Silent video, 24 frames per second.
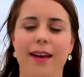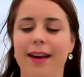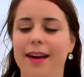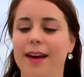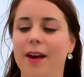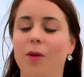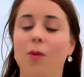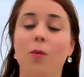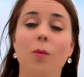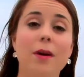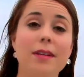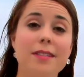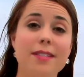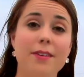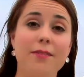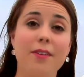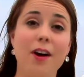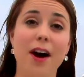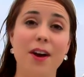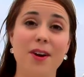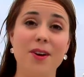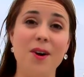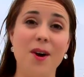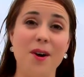Now, once I've
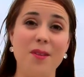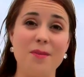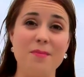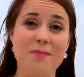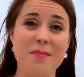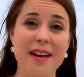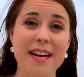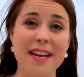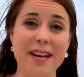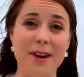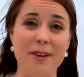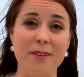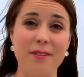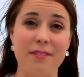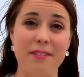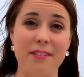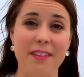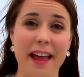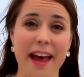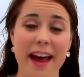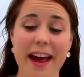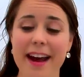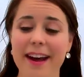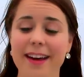gotten all the meat out of the
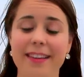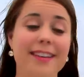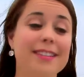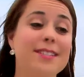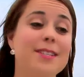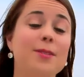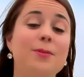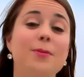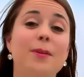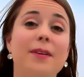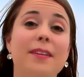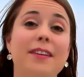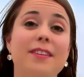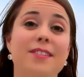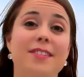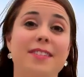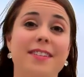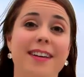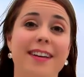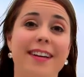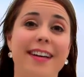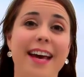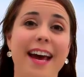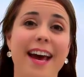leg, this is where this
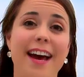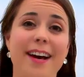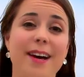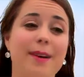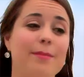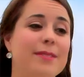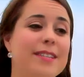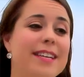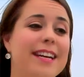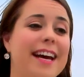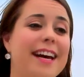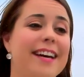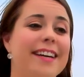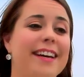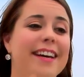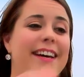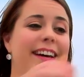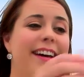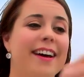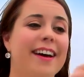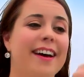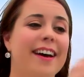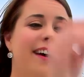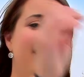hand comes in handy.
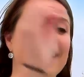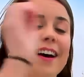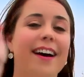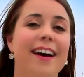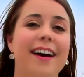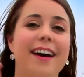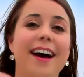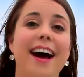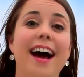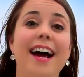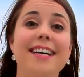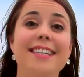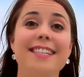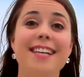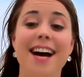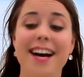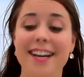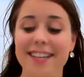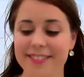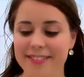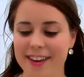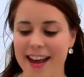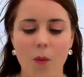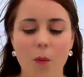
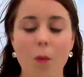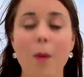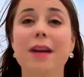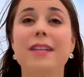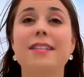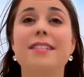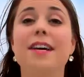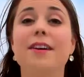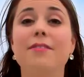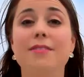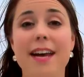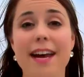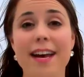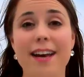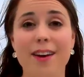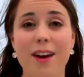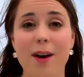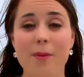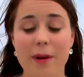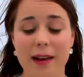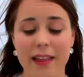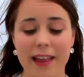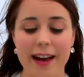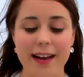Done. Once I've taken
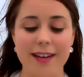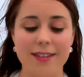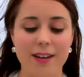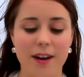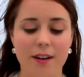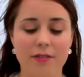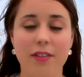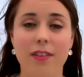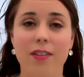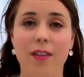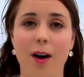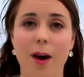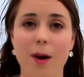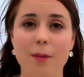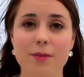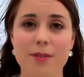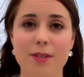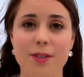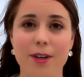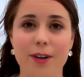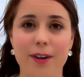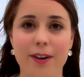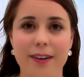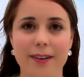all my legs off the
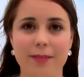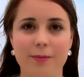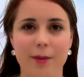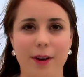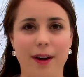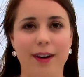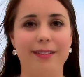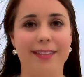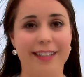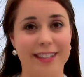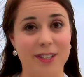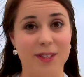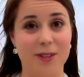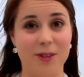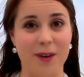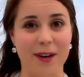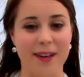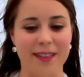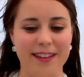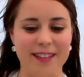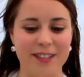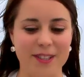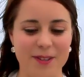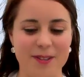lobster and, well,
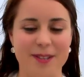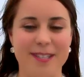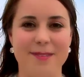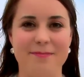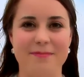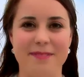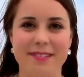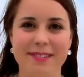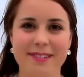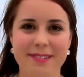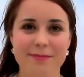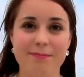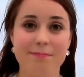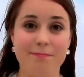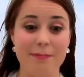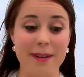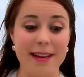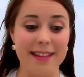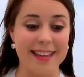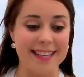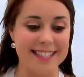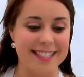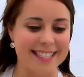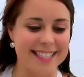enjoyed the juice and
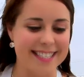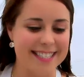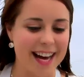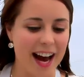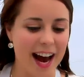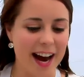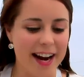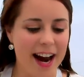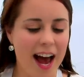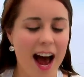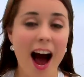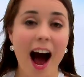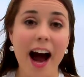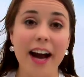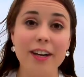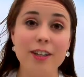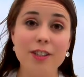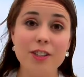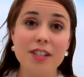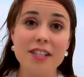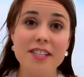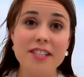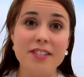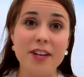meat that's inside, I
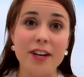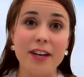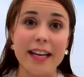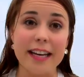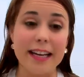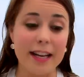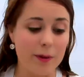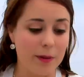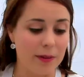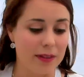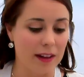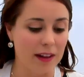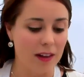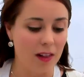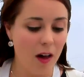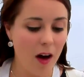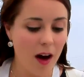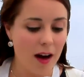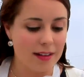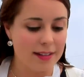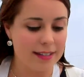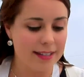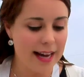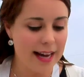usually start eating with the claws